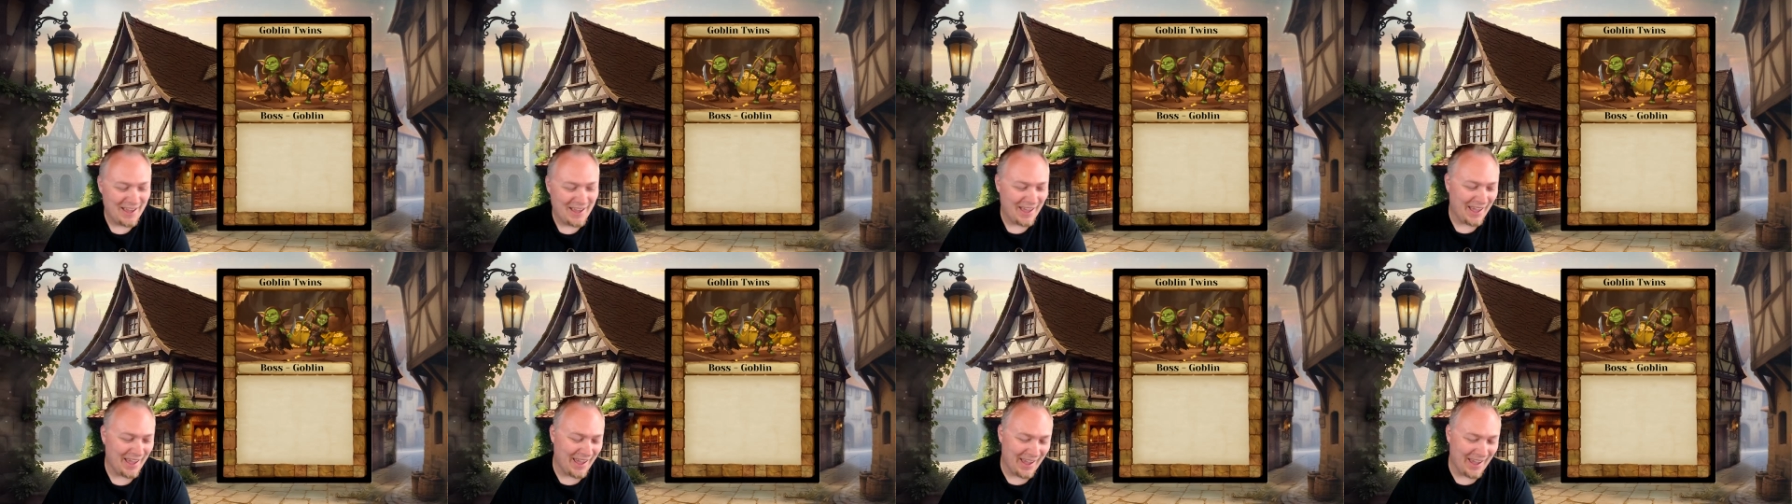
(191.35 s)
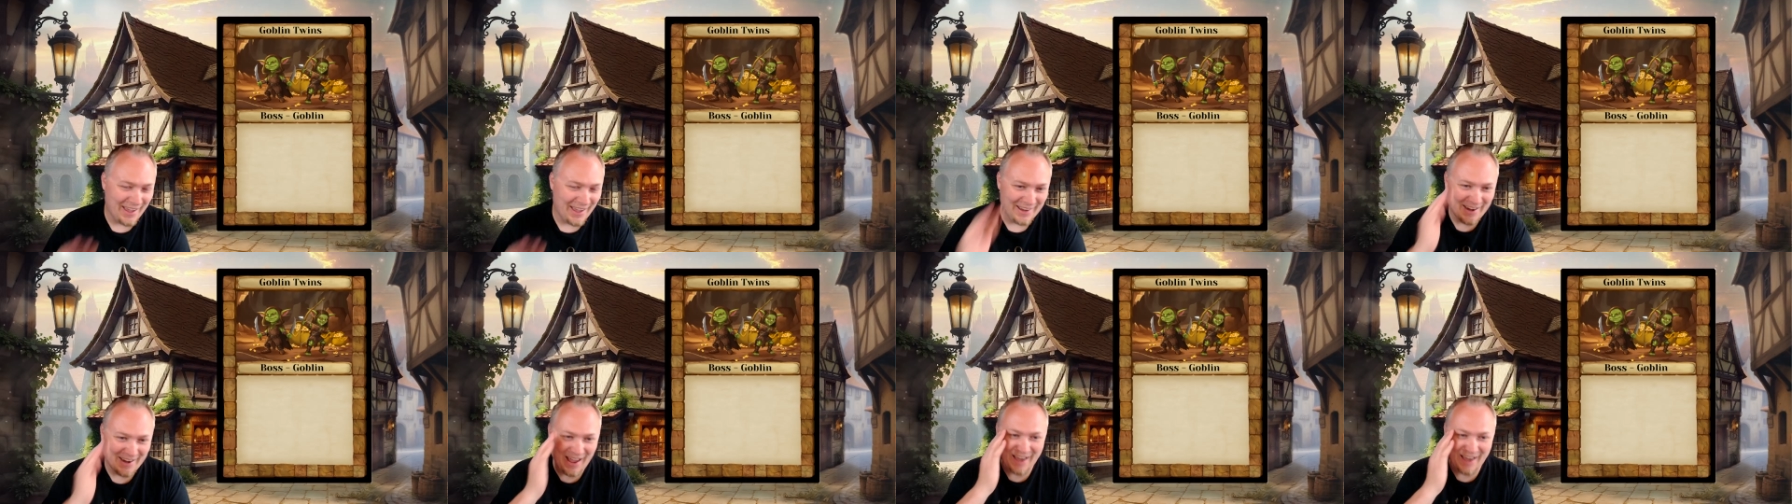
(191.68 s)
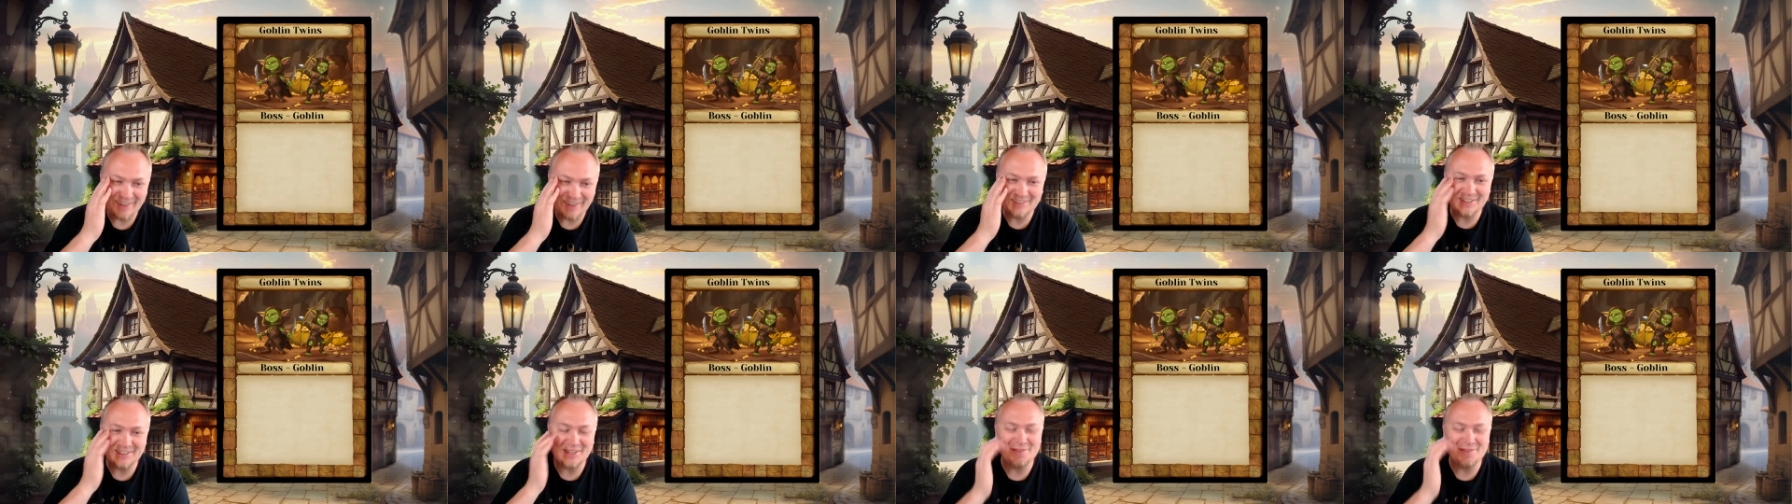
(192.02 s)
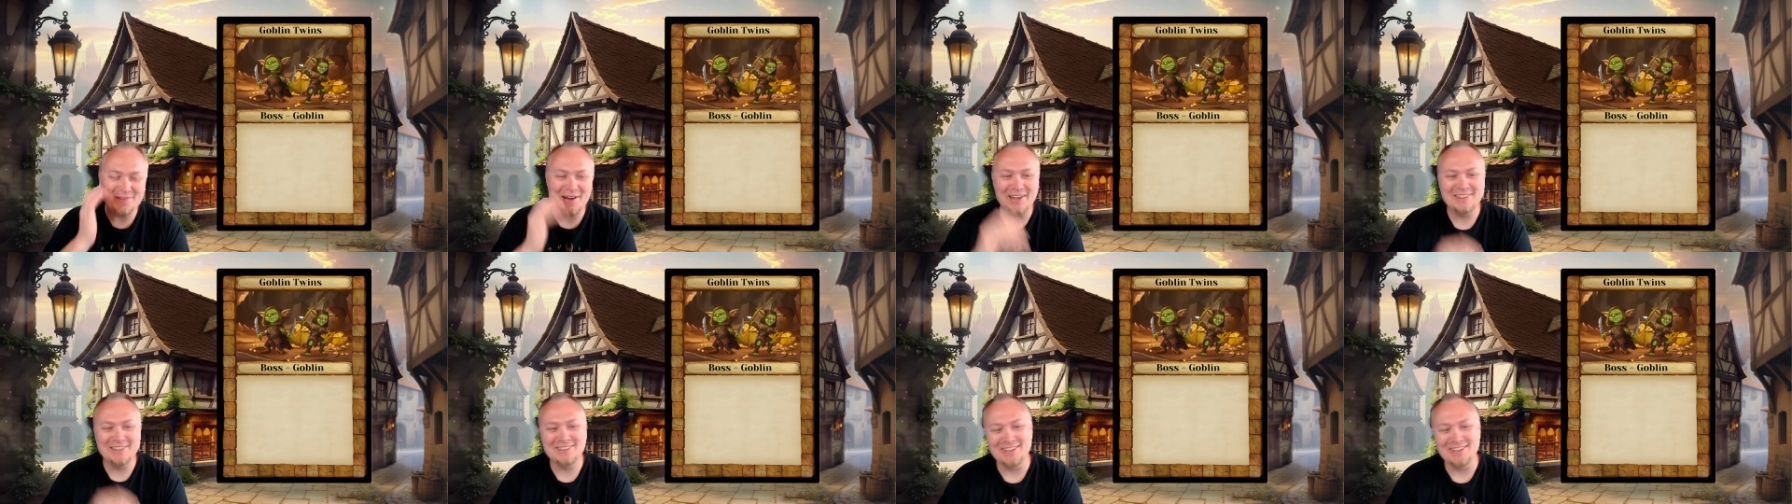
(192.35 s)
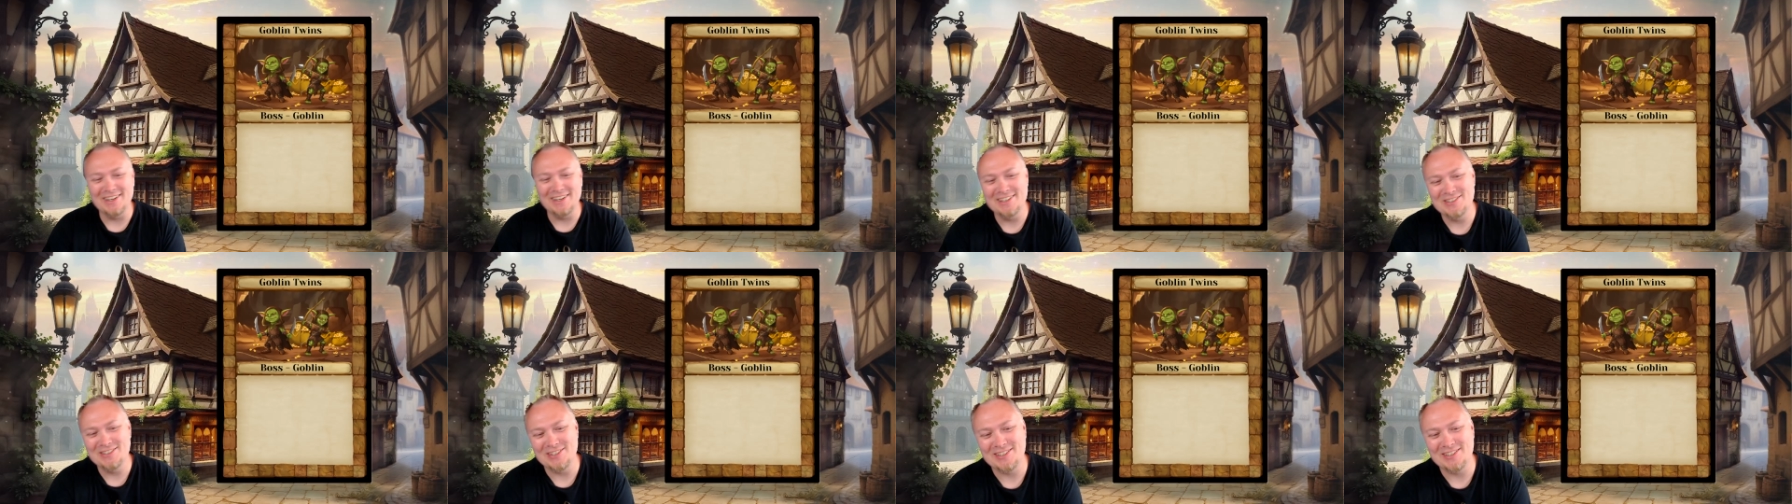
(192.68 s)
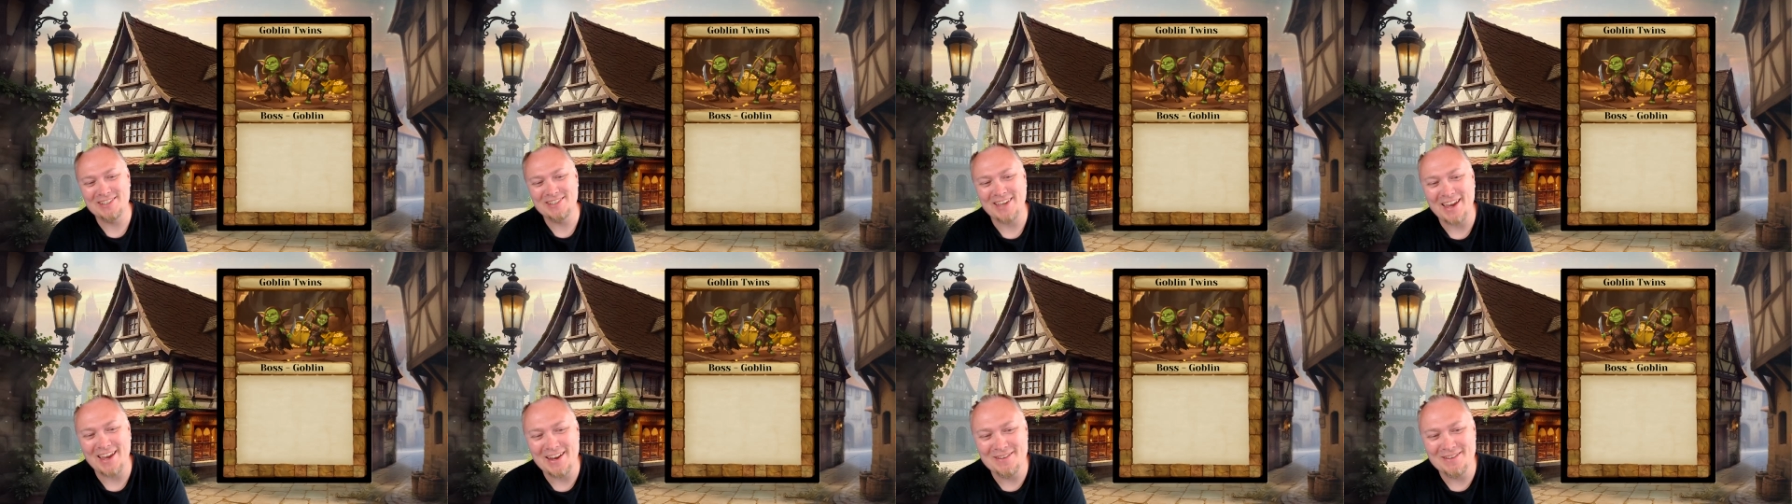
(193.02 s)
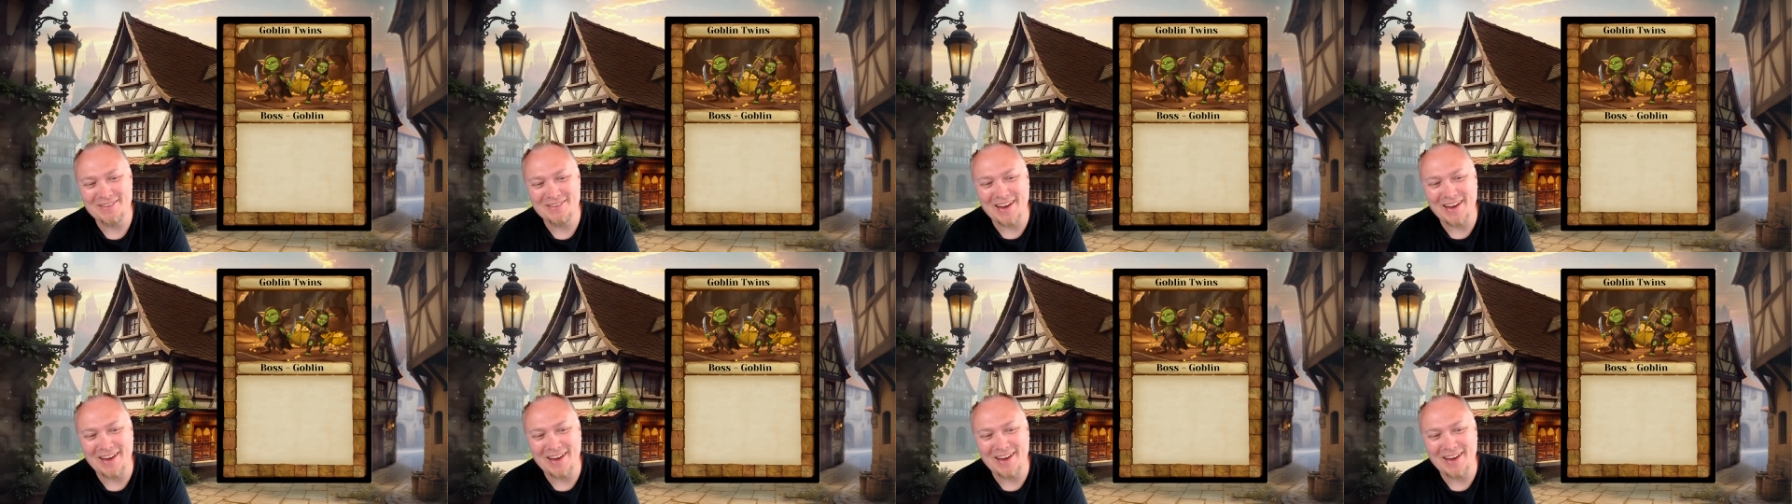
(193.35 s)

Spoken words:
And actually, my son just came